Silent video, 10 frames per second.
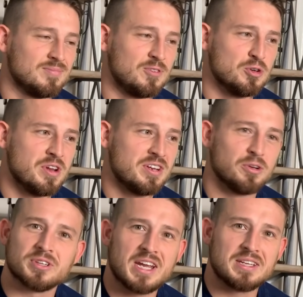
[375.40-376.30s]
If you're an
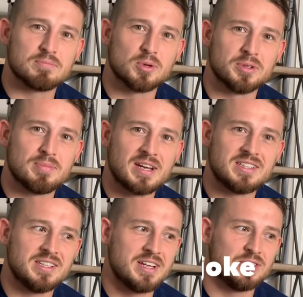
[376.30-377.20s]
adult getting bullied by
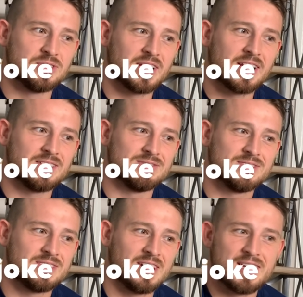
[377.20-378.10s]
teenagers, I
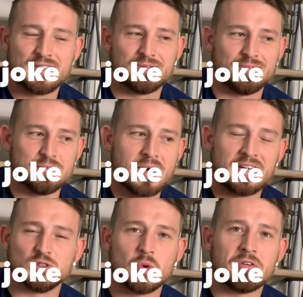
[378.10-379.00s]
guess, like, you might
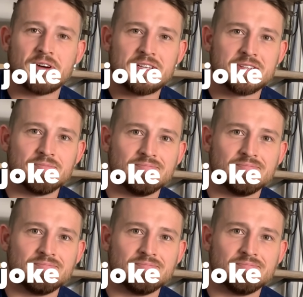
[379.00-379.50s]
as well fight them.